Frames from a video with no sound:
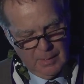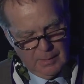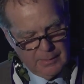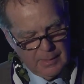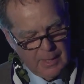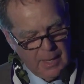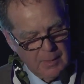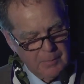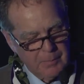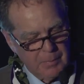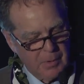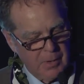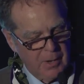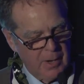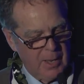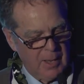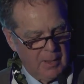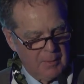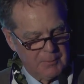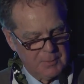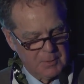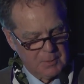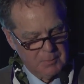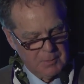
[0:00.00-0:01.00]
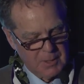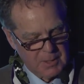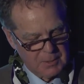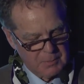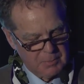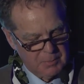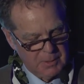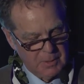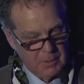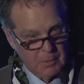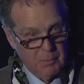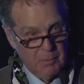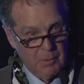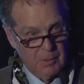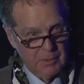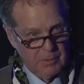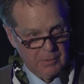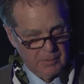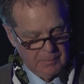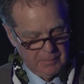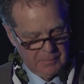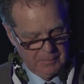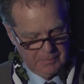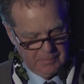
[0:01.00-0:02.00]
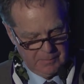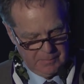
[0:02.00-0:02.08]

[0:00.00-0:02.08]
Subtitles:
That perhaps makes me a winner.